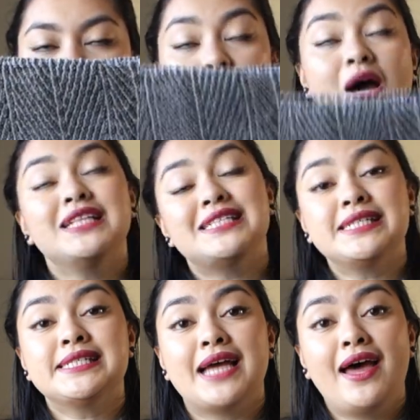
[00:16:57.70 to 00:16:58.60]
Once I
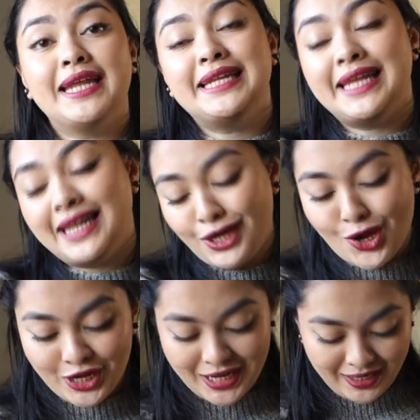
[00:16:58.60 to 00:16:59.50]
started knitting
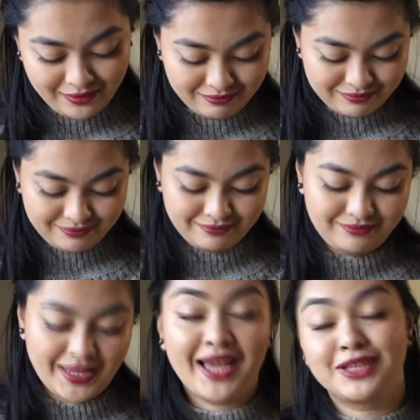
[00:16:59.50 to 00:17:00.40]
on it,
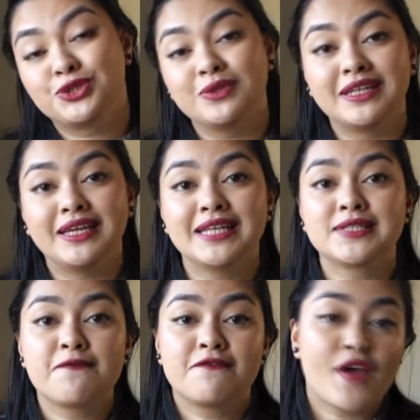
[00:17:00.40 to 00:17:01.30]
actually, it's
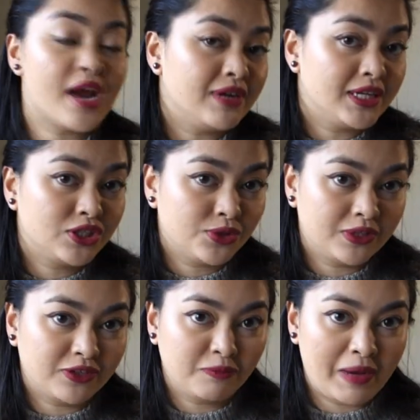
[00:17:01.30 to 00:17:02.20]
a very
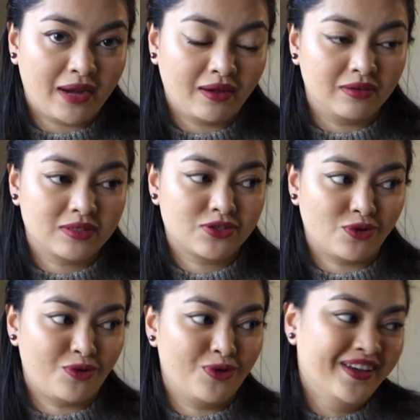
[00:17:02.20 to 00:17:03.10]
intuitive pattern,
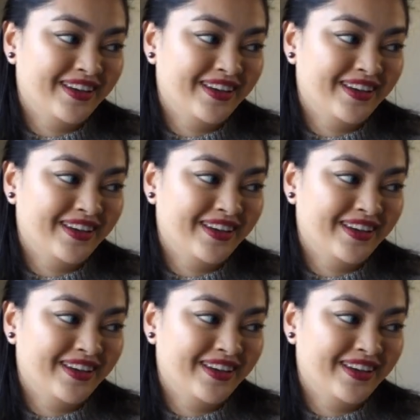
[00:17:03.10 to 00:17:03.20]
so